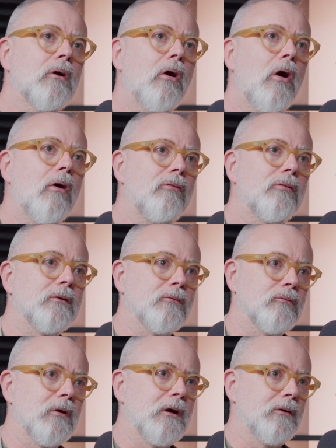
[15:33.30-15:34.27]

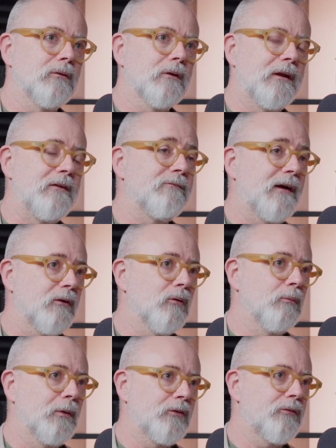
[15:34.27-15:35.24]
often run, in fact,
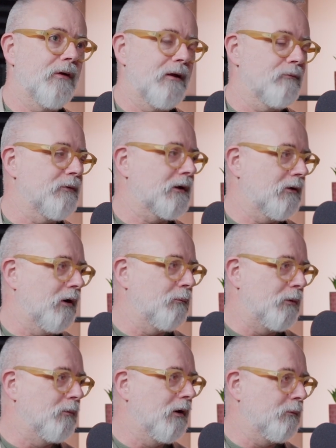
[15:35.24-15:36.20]
almost for every
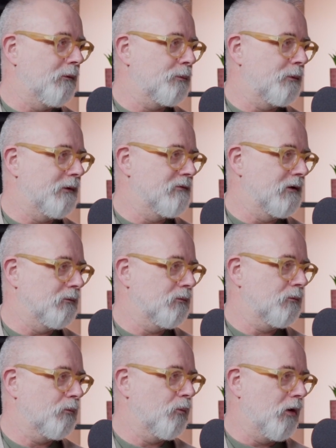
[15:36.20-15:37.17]
client we work with, we run
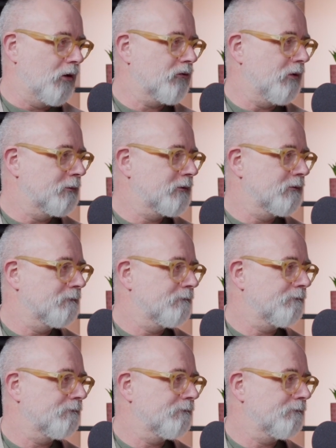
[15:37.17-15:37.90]
workshops,